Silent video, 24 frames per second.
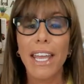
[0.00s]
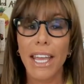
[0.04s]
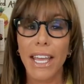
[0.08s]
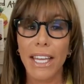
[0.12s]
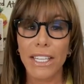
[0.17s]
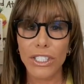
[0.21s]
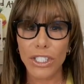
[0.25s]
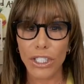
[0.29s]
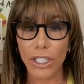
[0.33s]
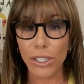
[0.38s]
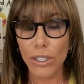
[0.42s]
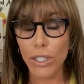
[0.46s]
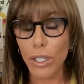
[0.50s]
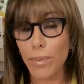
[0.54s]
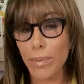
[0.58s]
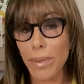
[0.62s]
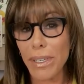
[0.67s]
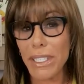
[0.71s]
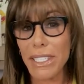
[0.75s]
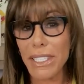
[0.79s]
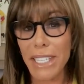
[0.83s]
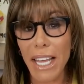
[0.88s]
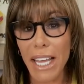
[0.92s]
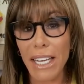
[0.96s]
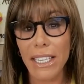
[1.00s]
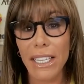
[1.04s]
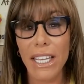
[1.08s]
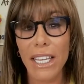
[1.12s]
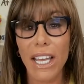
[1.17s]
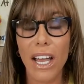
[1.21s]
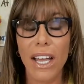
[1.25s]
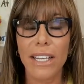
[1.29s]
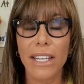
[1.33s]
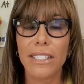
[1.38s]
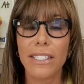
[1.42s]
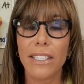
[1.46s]
And she looked me dead in
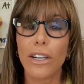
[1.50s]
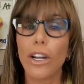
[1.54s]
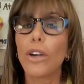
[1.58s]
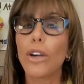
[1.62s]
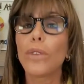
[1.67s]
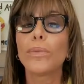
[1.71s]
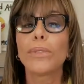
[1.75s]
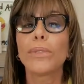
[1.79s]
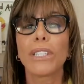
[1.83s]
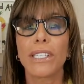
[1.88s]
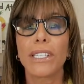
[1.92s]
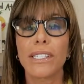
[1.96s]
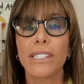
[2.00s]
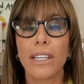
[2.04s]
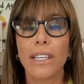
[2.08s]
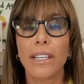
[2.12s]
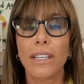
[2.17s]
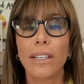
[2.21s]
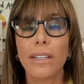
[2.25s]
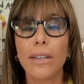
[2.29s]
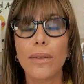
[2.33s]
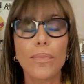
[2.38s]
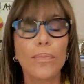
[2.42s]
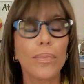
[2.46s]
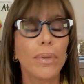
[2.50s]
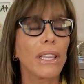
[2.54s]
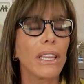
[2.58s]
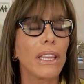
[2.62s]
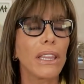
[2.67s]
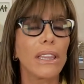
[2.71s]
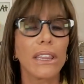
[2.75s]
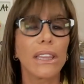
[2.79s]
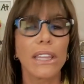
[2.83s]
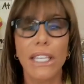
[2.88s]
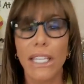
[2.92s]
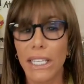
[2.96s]
the eye and said, oh, Melissa,
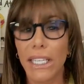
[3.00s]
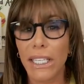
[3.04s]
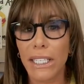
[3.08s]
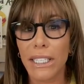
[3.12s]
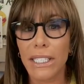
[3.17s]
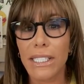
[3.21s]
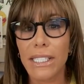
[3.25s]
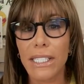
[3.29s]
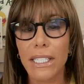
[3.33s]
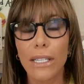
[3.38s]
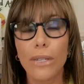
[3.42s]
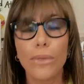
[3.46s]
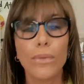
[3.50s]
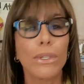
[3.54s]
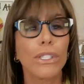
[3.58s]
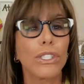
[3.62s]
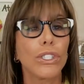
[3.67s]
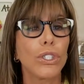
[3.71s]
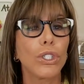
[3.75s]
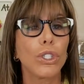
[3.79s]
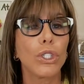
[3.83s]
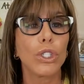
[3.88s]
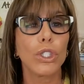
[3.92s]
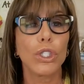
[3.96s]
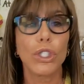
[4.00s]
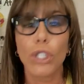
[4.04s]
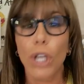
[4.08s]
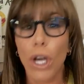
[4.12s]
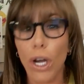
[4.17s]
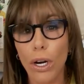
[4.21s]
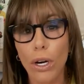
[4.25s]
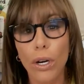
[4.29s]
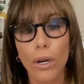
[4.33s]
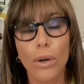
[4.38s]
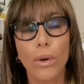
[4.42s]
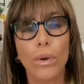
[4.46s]
please. It was
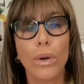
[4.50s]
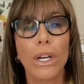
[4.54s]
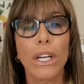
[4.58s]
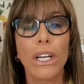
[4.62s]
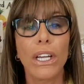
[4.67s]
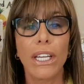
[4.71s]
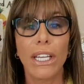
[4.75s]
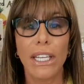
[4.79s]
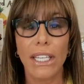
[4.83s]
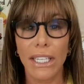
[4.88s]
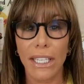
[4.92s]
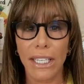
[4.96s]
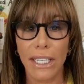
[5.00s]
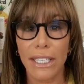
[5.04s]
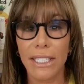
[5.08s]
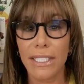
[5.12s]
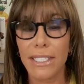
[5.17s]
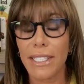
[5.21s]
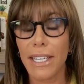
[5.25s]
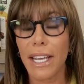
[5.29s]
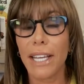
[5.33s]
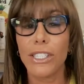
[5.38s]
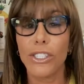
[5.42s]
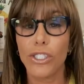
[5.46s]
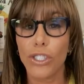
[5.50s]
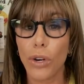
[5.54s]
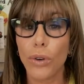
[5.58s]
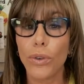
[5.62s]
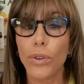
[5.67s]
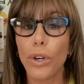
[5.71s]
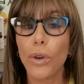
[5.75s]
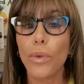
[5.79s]
so easy. I don't